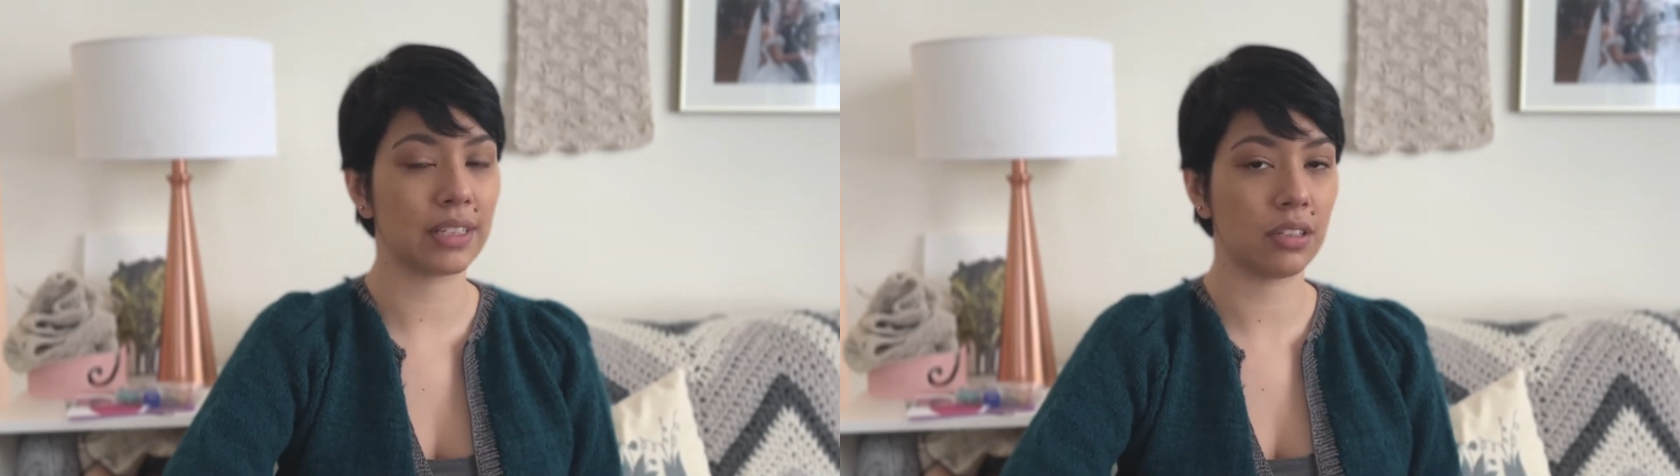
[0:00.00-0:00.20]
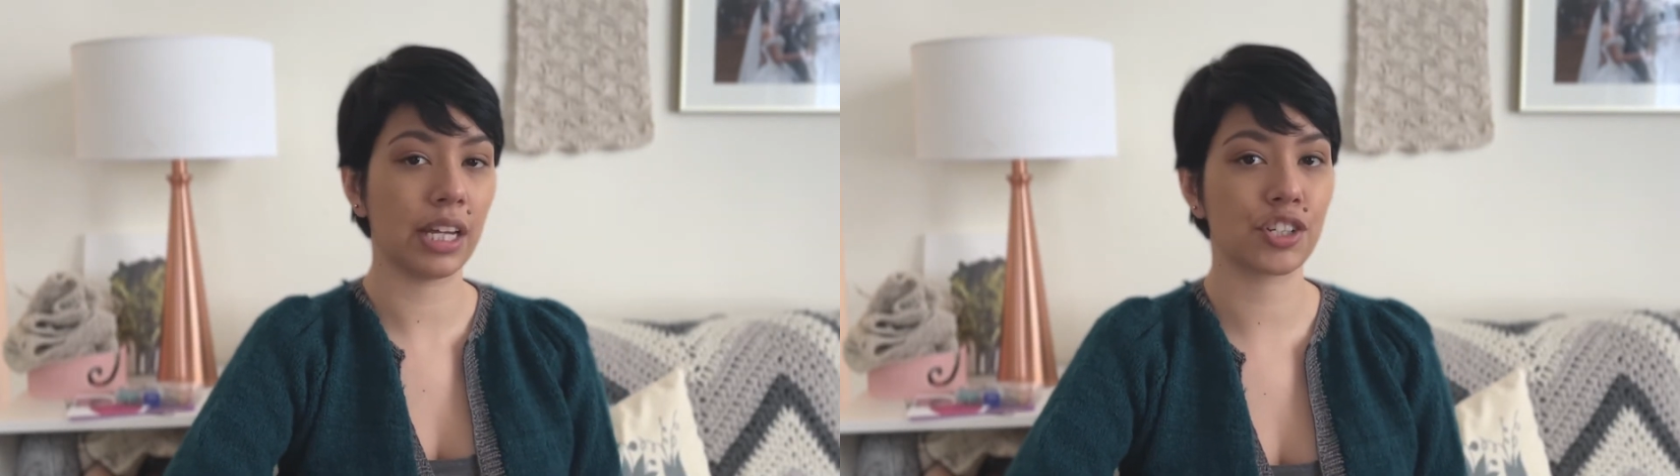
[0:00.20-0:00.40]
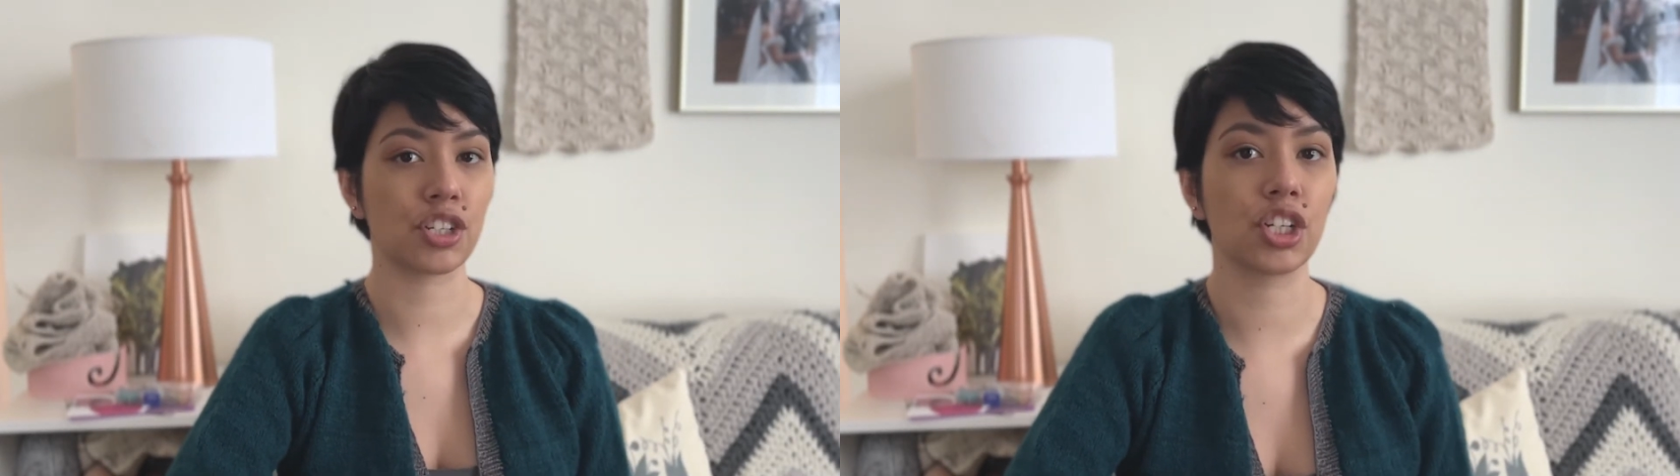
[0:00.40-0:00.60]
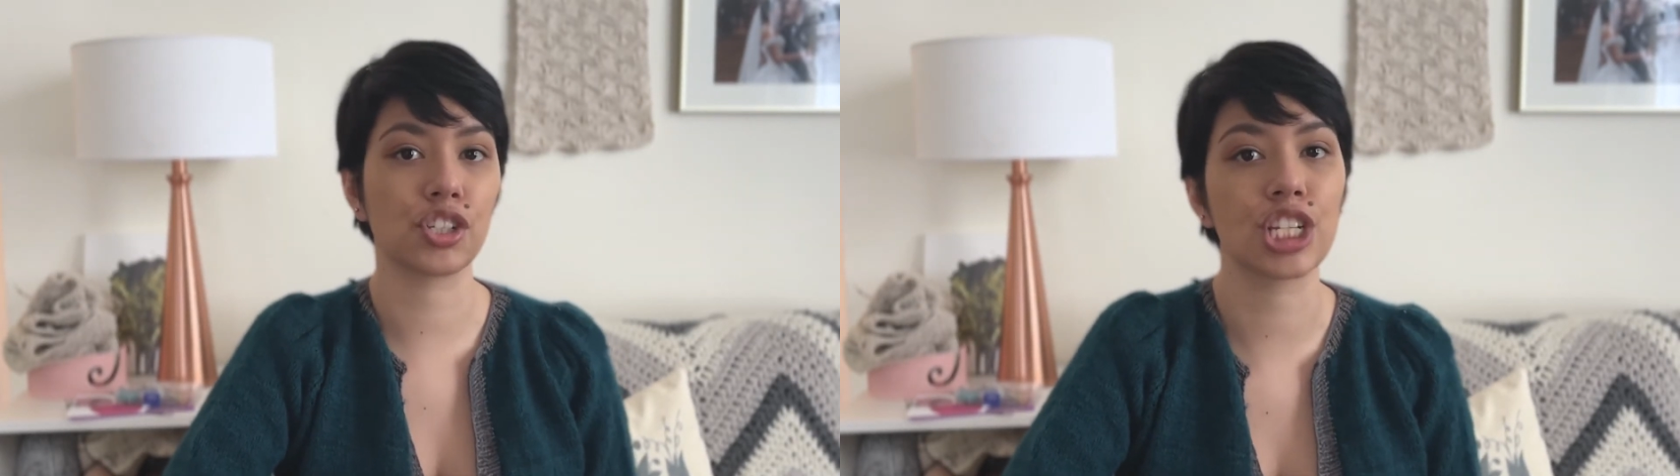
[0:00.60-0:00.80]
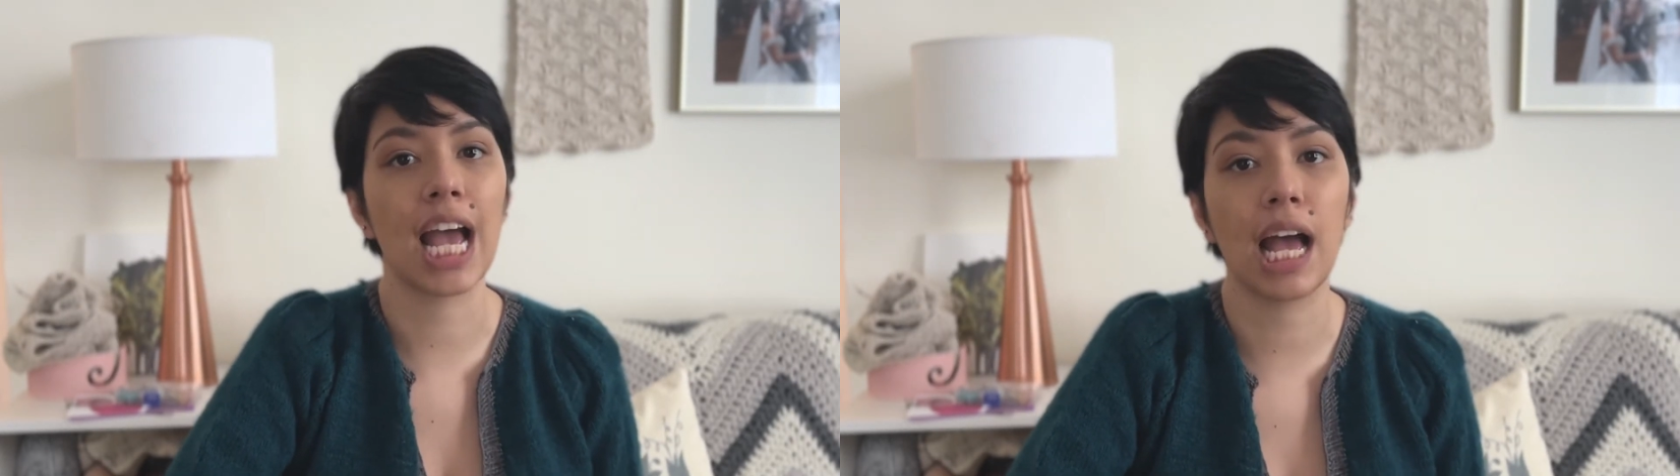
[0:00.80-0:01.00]
collection because
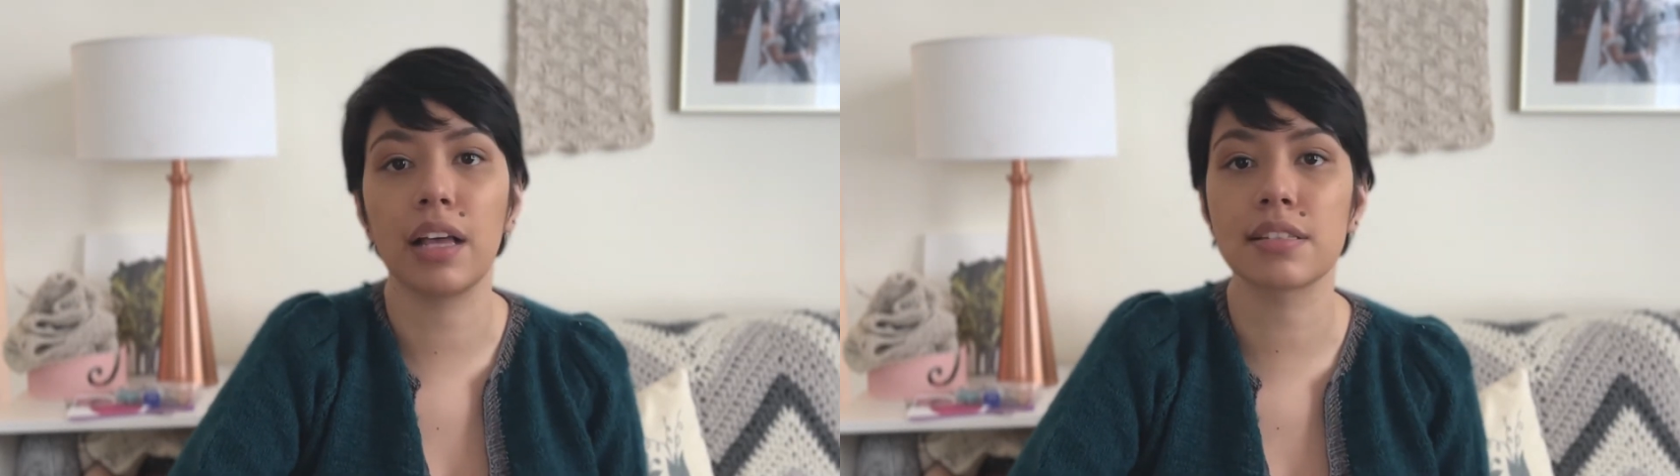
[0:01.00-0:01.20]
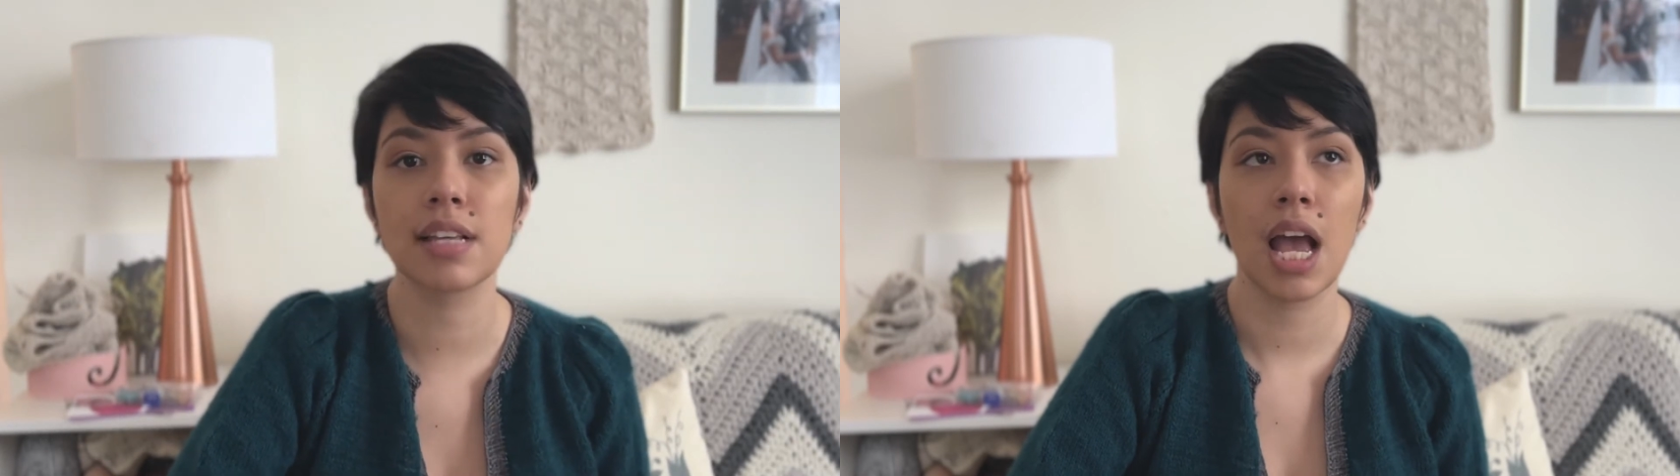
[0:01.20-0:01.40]
she has